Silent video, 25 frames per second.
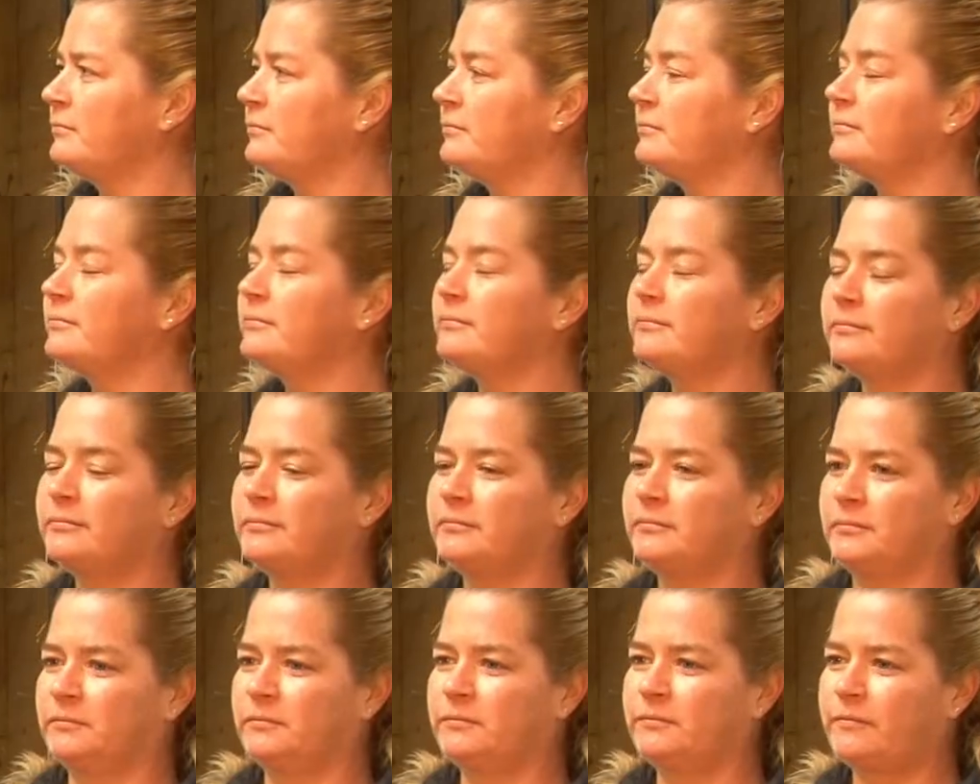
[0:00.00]

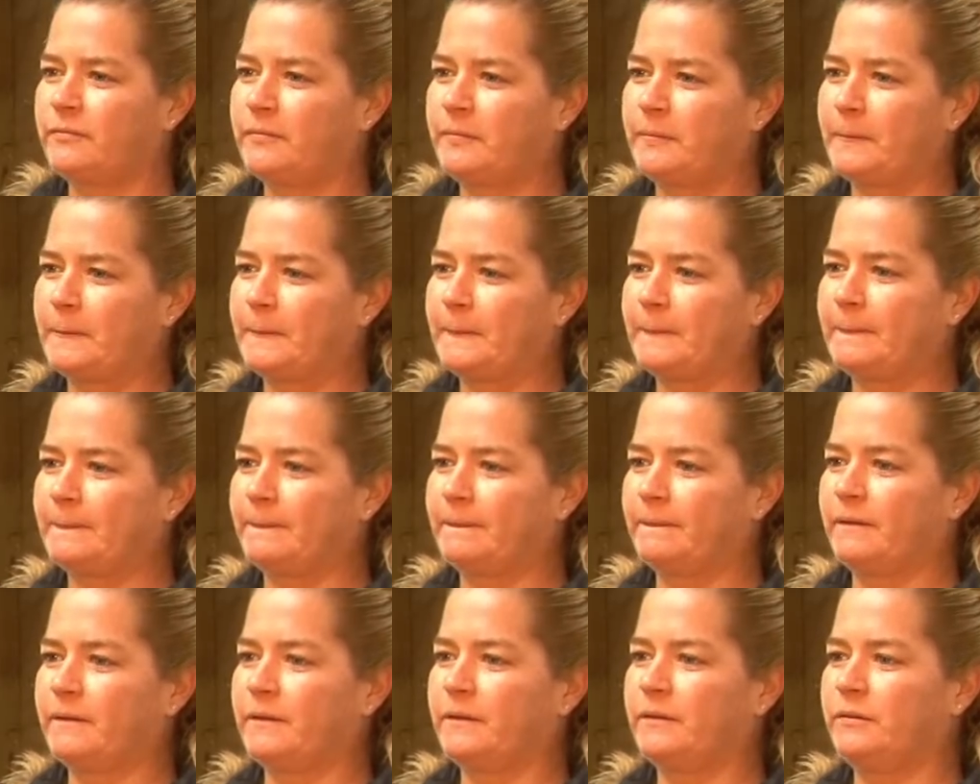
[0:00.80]

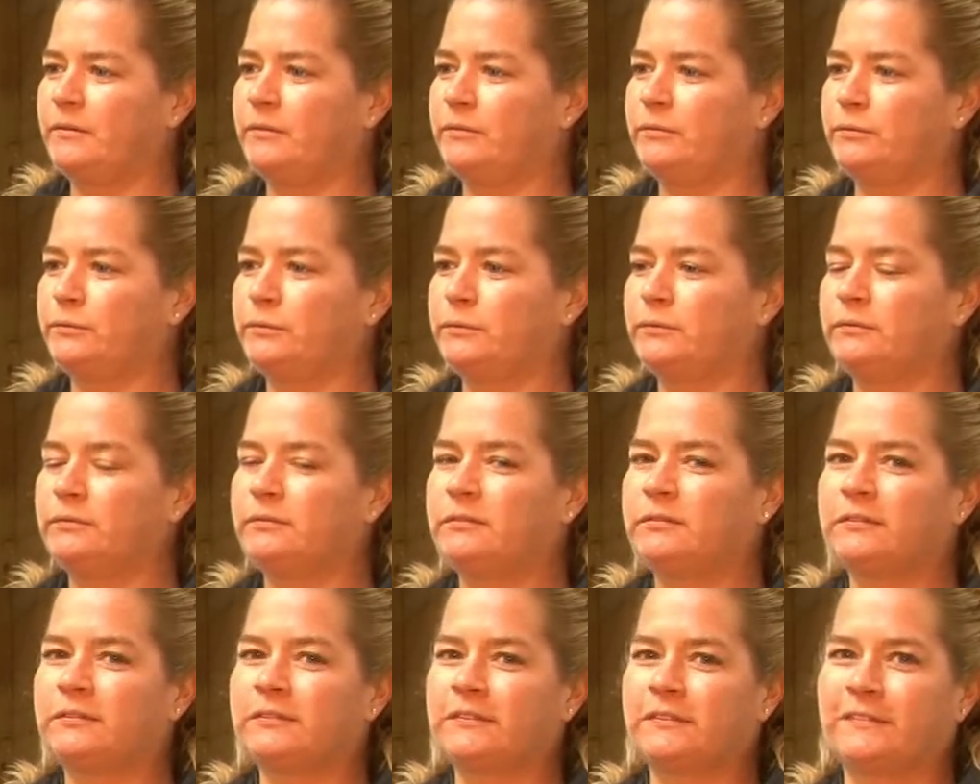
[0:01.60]

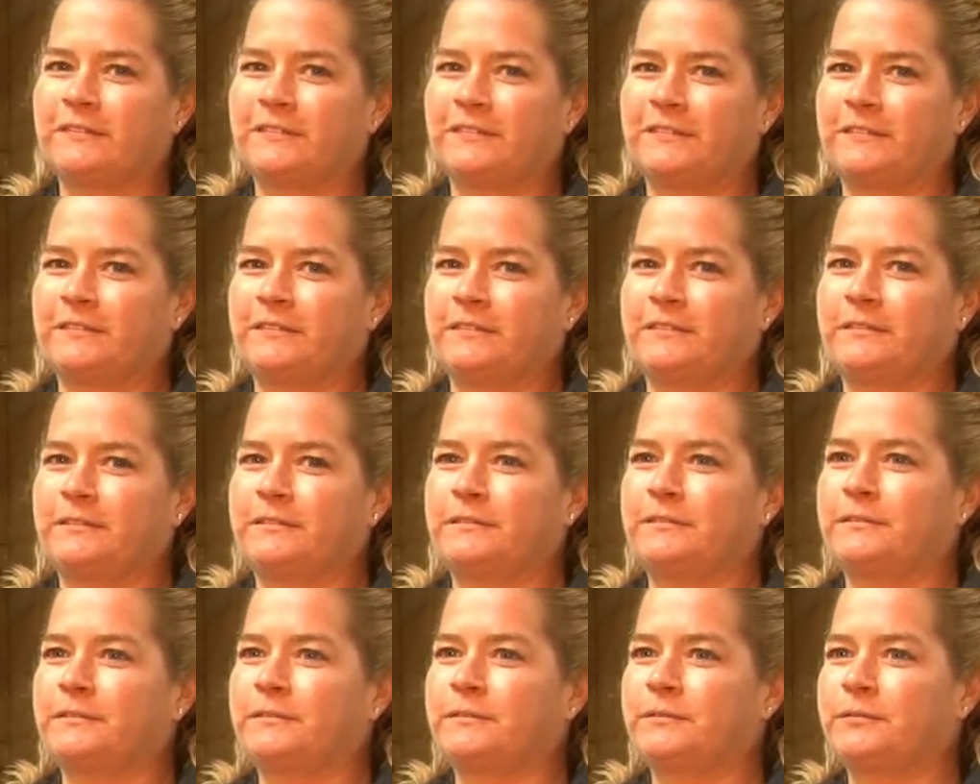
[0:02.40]

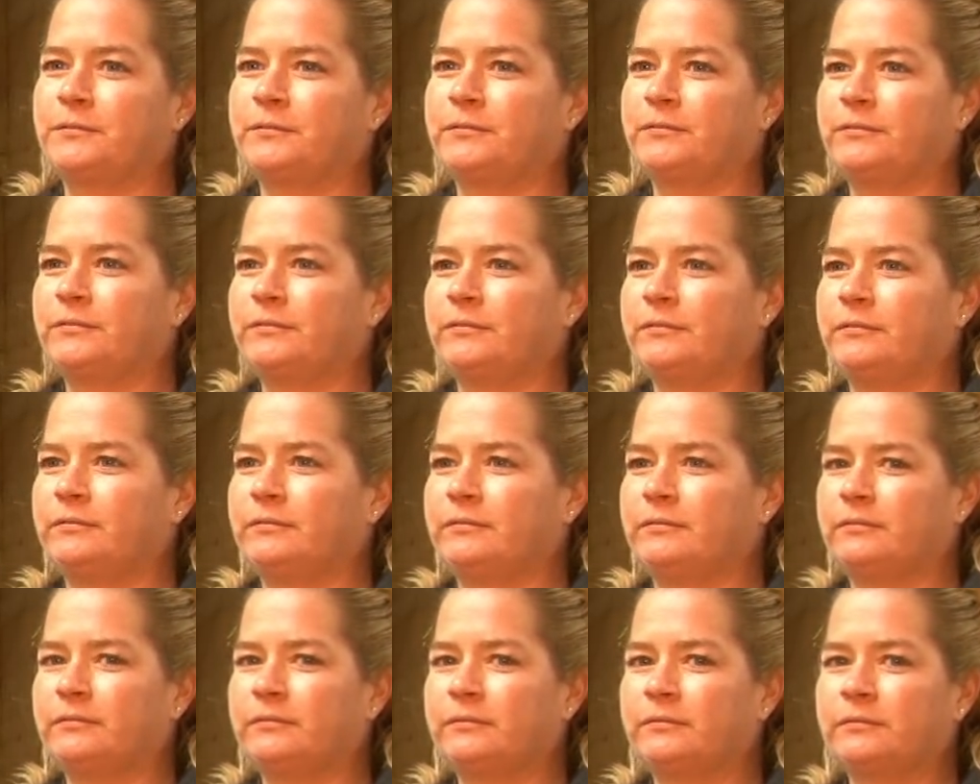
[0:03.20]

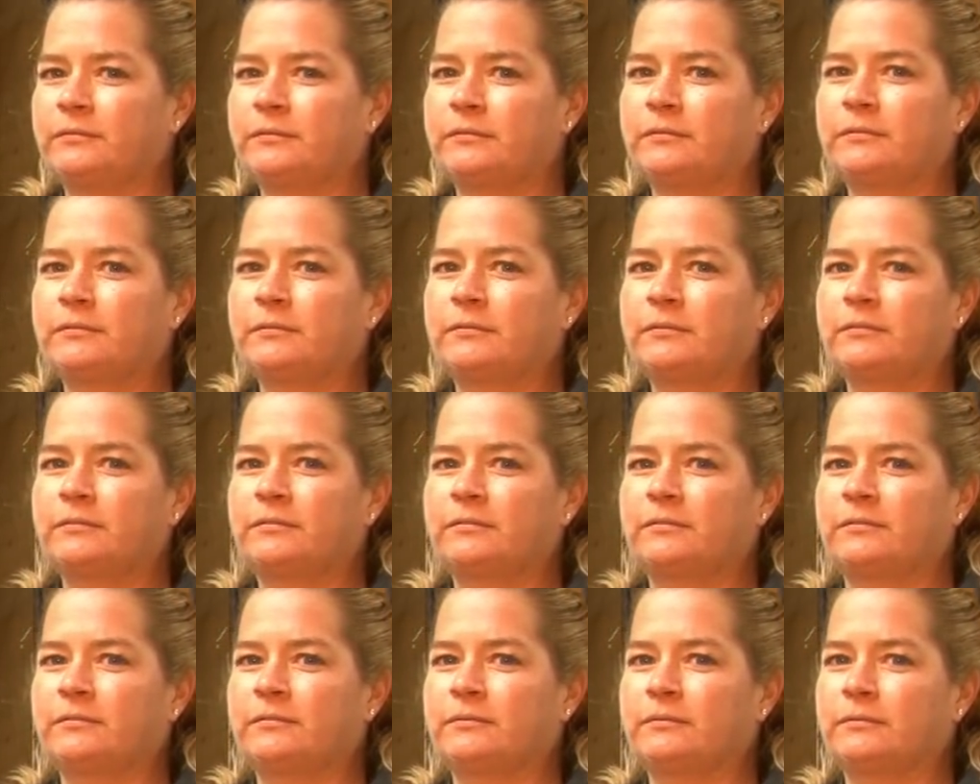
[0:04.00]

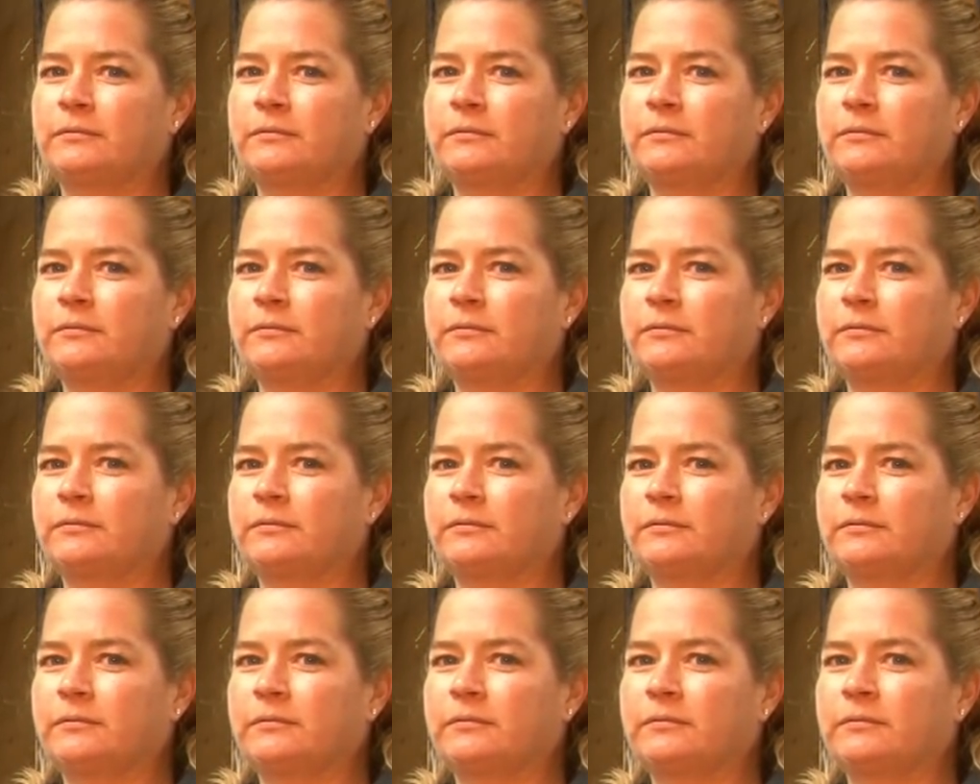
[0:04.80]

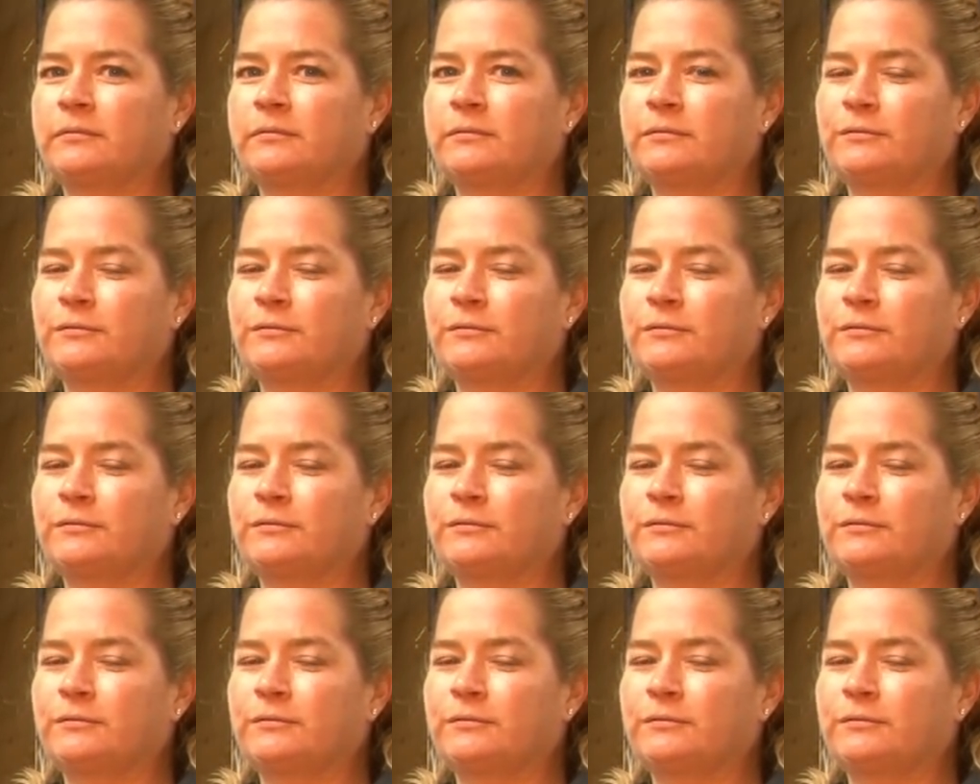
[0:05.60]
The person shown says nothing.